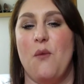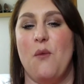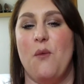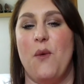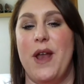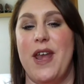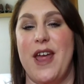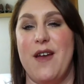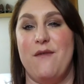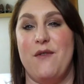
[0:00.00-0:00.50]

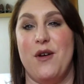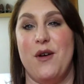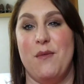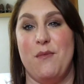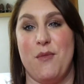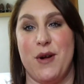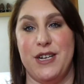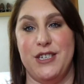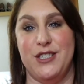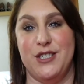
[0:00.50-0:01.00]
whenever
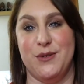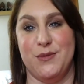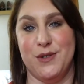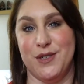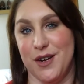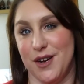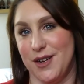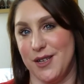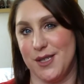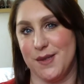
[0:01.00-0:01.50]
Brenda
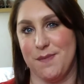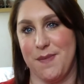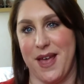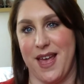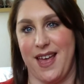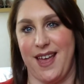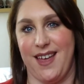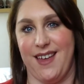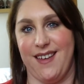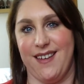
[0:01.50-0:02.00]
would ask
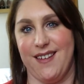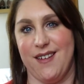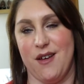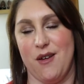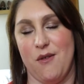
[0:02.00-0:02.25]
me,